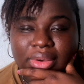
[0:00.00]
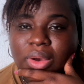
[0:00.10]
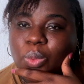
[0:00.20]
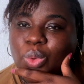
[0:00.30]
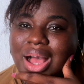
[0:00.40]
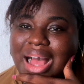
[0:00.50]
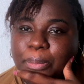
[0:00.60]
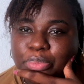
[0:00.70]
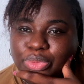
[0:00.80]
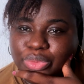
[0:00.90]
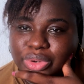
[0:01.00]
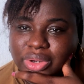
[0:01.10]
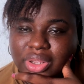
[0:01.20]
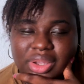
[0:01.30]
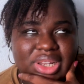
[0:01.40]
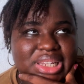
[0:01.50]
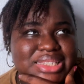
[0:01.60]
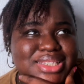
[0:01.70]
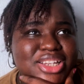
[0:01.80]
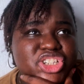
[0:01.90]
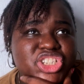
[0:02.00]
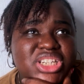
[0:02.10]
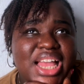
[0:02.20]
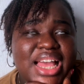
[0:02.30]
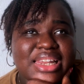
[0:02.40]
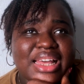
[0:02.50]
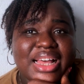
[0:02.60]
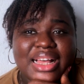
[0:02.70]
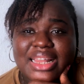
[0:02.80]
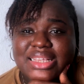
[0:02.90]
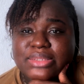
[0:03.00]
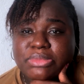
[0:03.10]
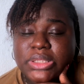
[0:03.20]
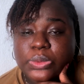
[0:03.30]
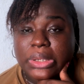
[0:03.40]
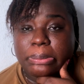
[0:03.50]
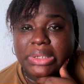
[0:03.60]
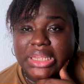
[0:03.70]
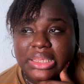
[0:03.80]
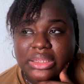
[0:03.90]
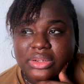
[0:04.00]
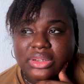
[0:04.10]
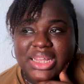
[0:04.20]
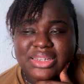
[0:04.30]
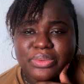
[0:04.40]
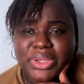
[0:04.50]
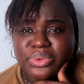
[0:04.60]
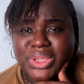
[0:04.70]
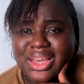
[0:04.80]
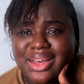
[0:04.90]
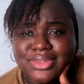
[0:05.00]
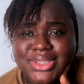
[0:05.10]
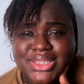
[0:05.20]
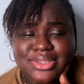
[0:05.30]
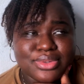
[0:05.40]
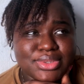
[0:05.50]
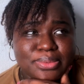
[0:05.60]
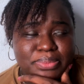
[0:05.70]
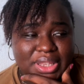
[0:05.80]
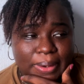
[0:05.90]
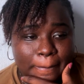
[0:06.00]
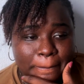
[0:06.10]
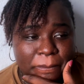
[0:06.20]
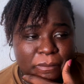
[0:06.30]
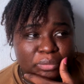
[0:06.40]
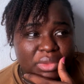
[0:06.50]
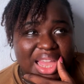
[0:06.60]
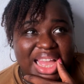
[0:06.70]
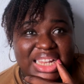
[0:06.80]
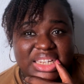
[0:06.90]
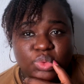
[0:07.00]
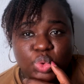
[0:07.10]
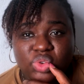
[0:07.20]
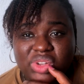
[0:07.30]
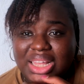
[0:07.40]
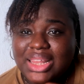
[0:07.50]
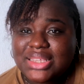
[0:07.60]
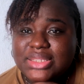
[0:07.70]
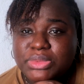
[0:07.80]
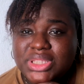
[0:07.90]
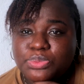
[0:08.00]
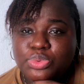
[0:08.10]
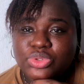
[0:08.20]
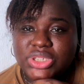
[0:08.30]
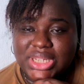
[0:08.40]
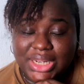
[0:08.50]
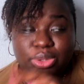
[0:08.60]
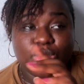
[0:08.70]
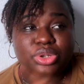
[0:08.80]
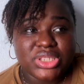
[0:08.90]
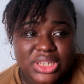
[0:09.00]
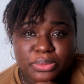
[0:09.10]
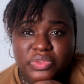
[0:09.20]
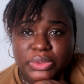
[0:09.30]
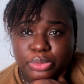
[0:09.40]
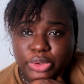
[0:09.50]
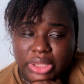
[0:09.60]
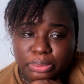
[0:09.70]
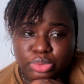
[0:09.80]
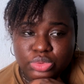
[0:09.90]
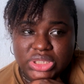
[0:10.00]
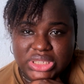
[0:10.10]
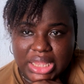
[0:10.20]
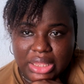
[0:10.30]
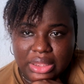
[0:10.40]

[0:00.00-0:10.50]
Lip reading: What happened? They said she and her classmates were playing, that they were doing counting or something, and one of our classmates pushed her. They told us the name of the boy, pushed her,